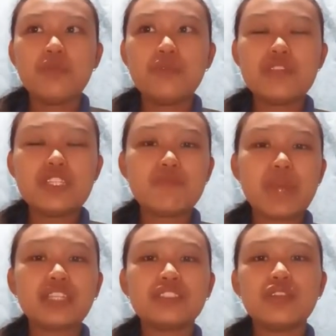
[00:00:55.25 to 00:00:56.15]
with
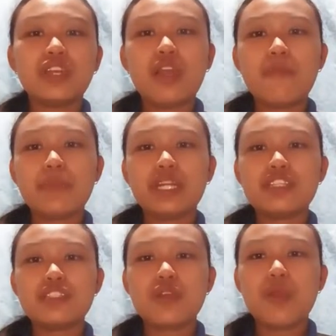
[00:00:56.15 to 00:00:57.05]
respect to the
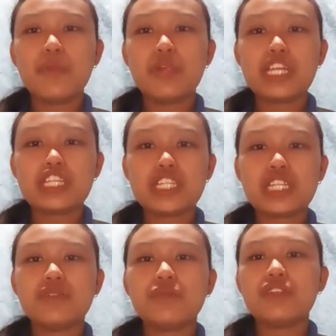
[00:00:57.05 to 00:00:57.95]
company's
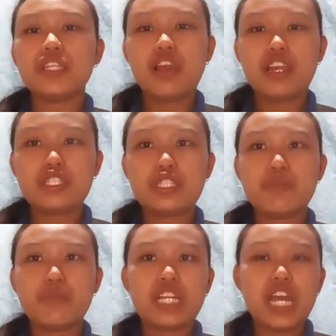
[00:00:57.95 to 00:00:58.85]
operation with regards
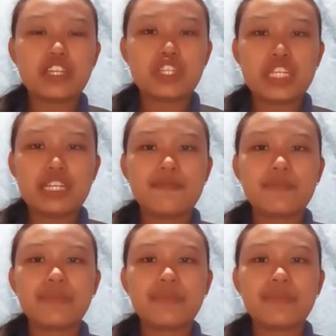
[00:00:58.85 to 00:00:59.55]
to production.